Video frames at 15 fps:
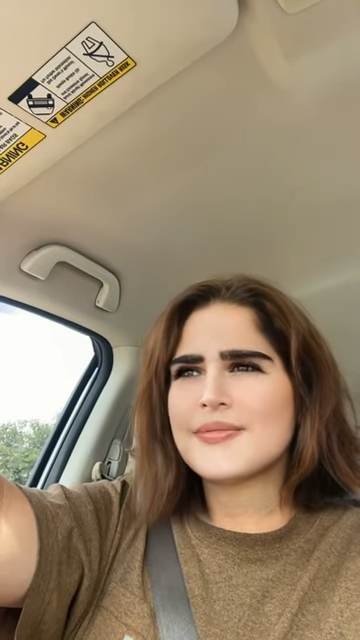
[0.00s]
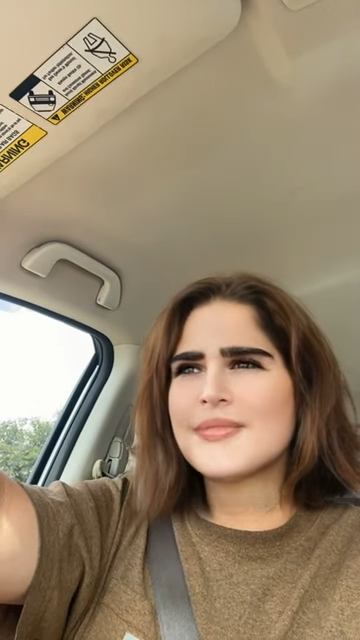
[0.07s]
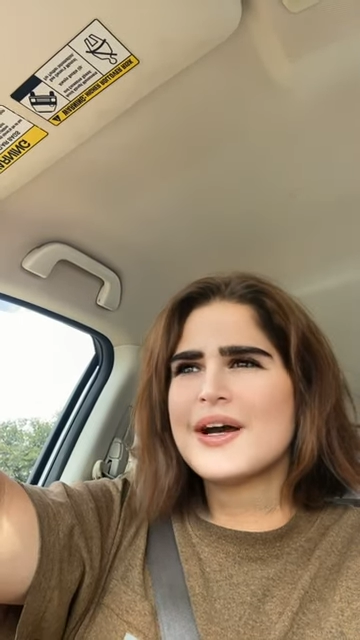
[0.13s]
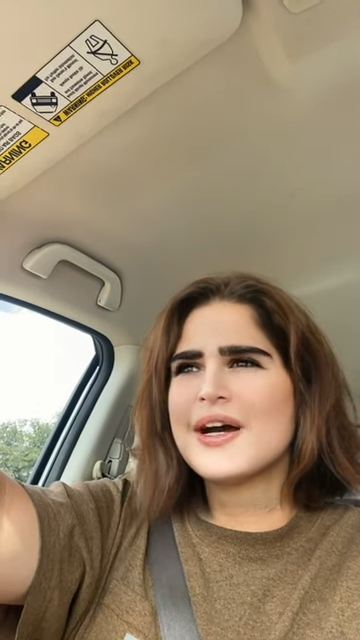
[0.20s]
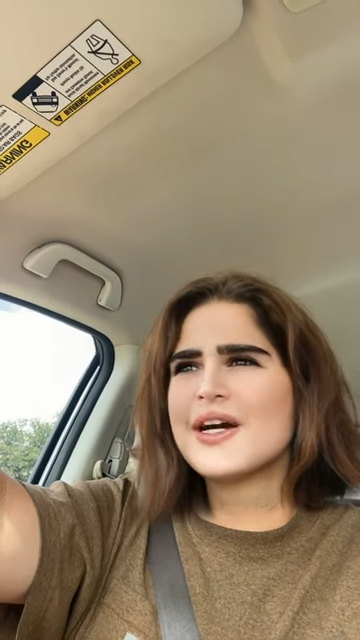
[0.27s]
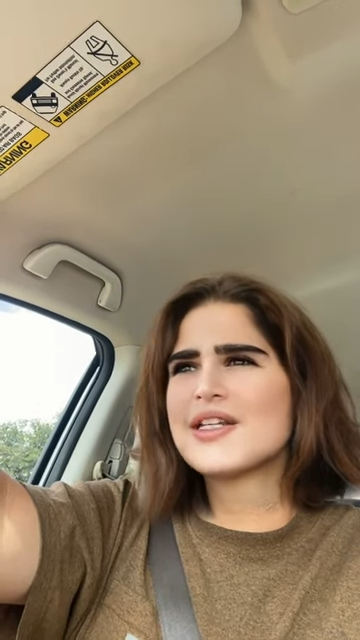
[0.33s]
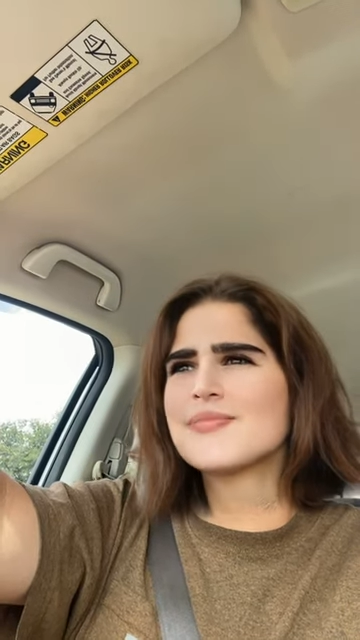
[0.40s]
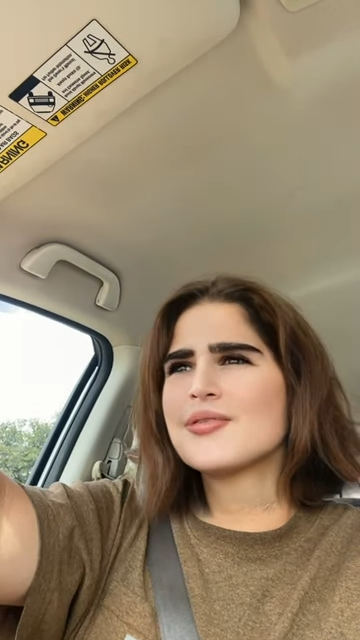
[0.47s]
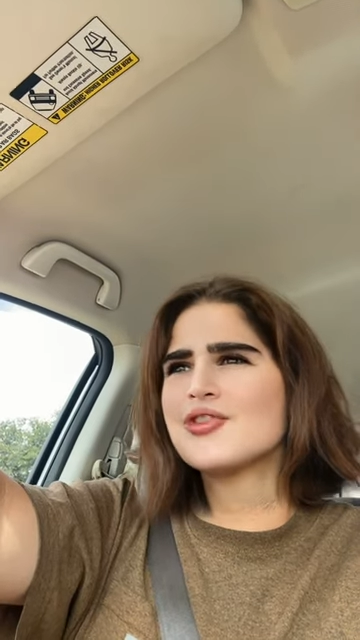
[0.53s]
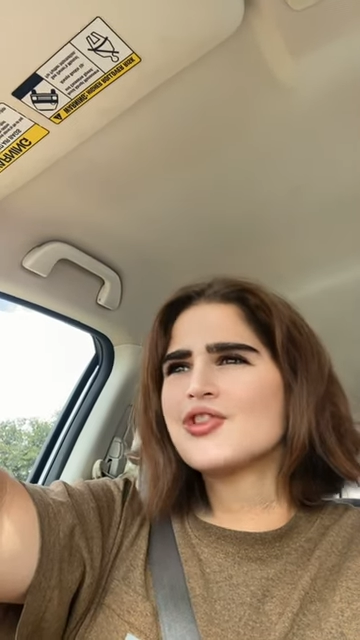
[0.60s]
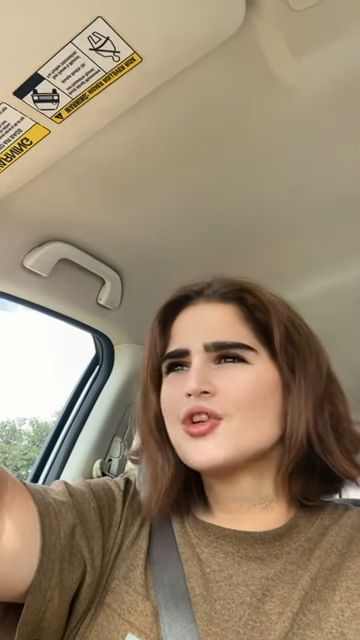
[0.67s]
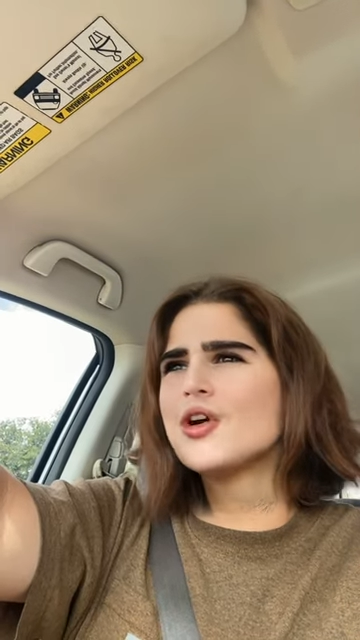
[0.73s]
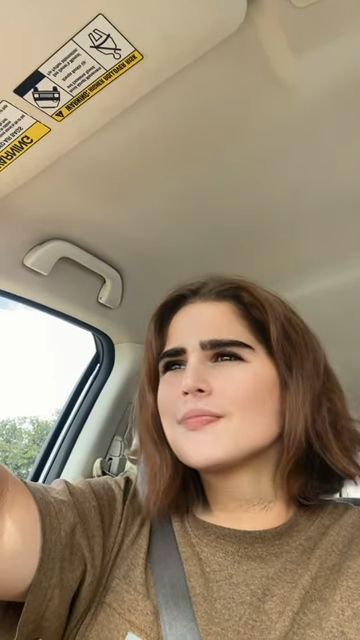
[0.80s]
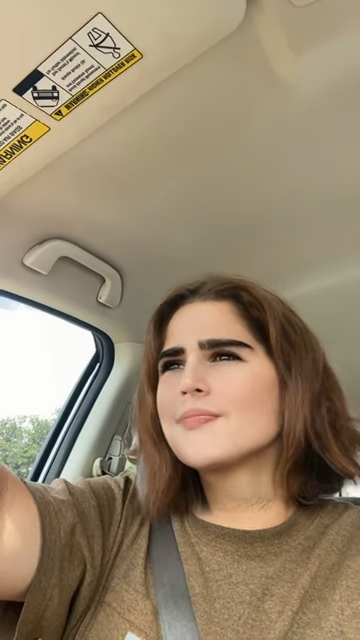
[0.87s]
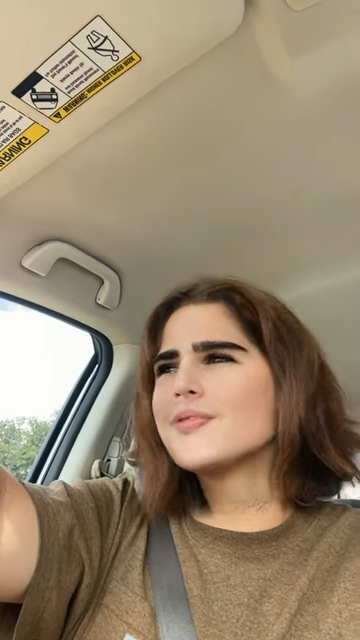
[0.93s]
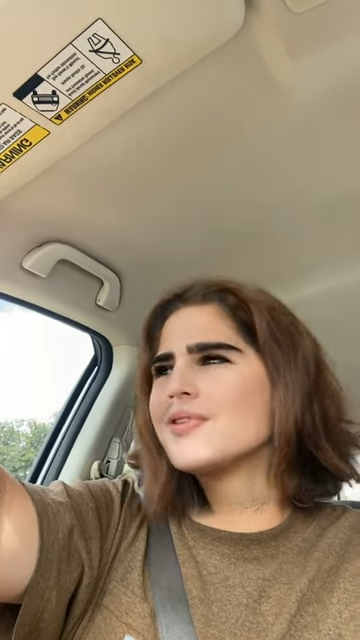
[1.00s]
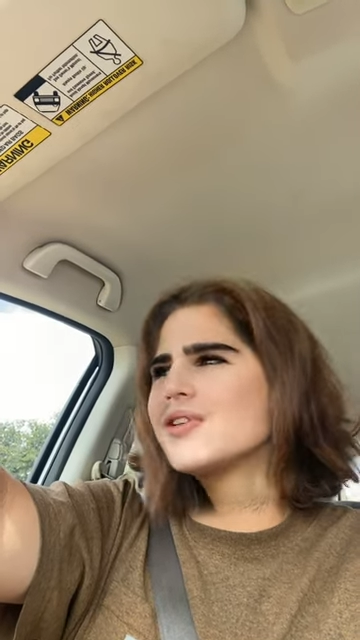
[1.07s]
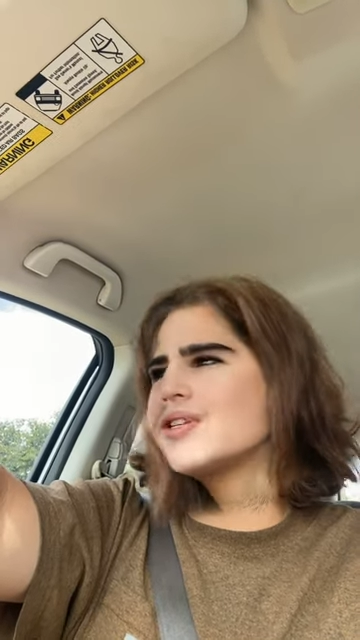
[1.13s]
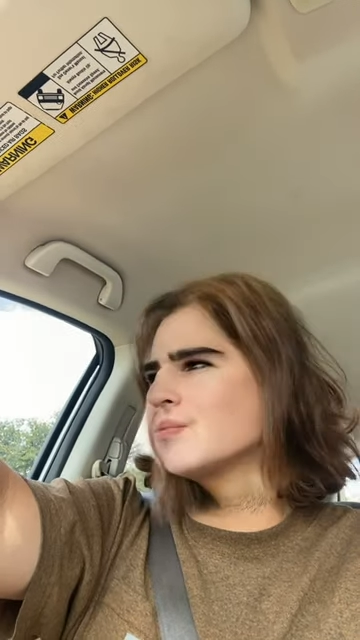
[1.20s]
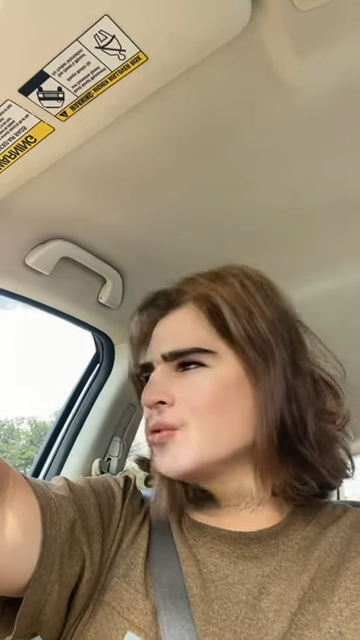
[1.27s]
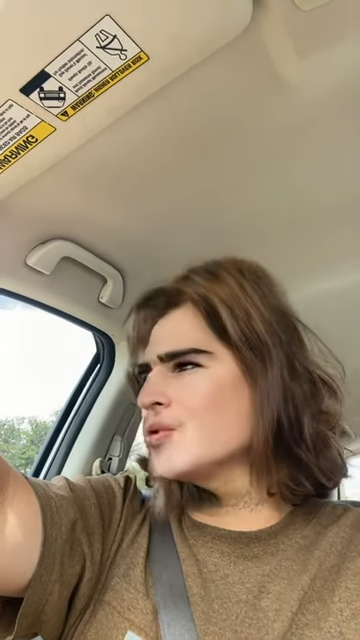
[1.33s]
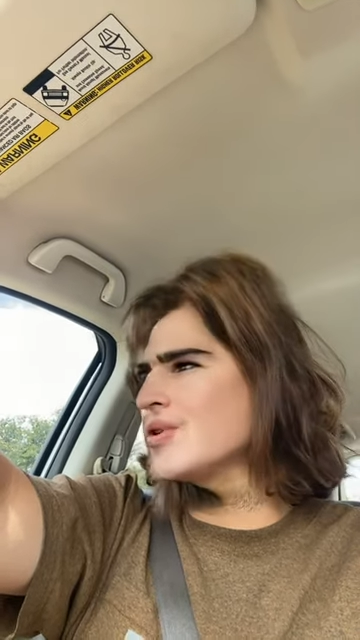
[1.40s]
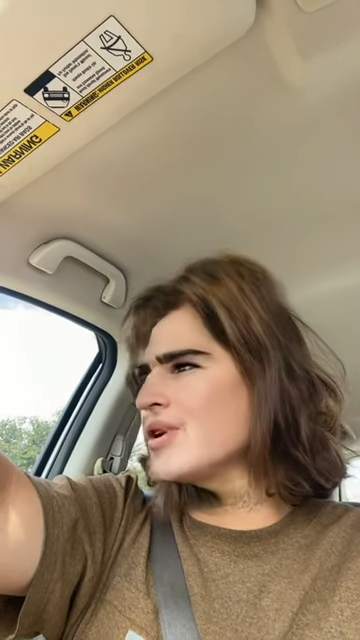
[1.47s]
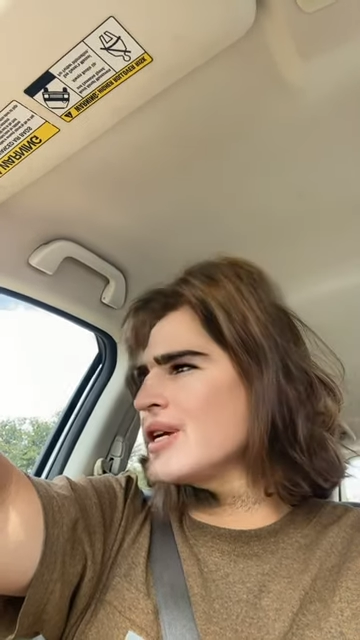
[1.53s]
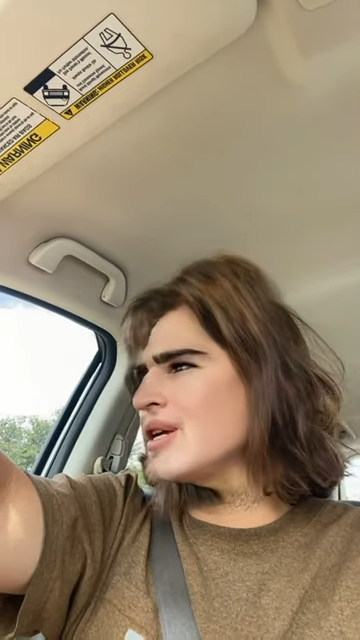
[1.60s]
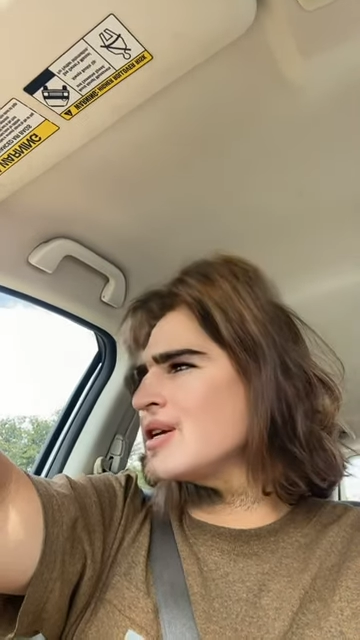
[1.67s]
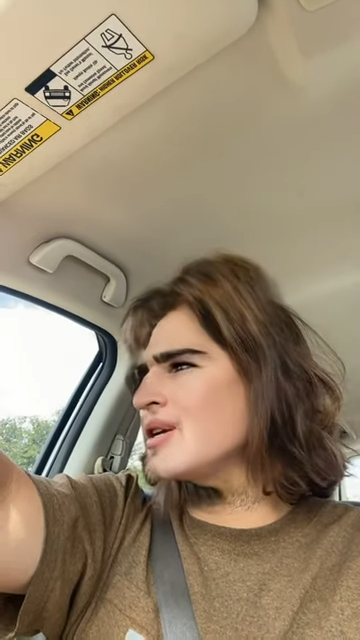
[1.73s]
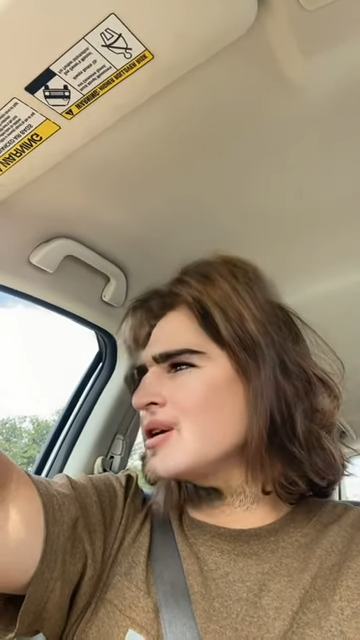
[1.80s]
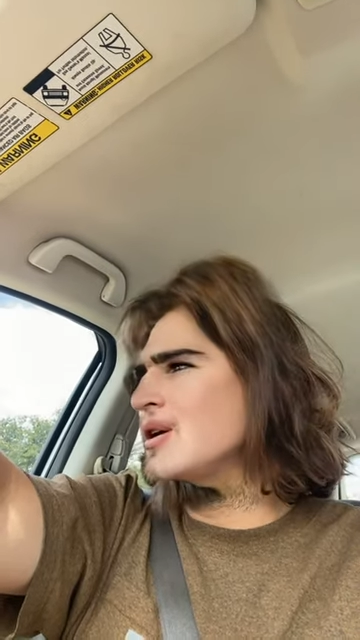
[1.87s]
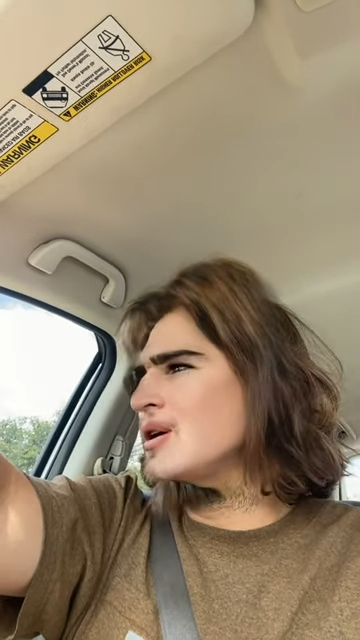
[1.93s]
my husband Sharper this
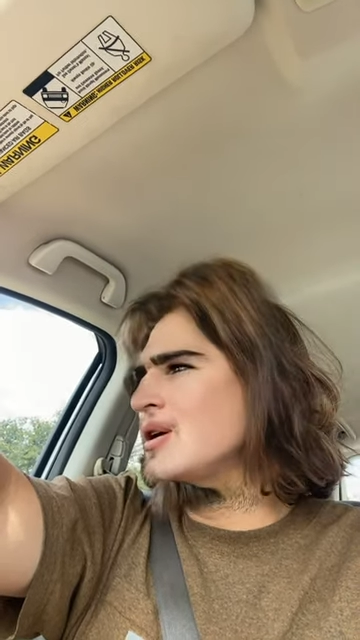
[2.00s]
morning,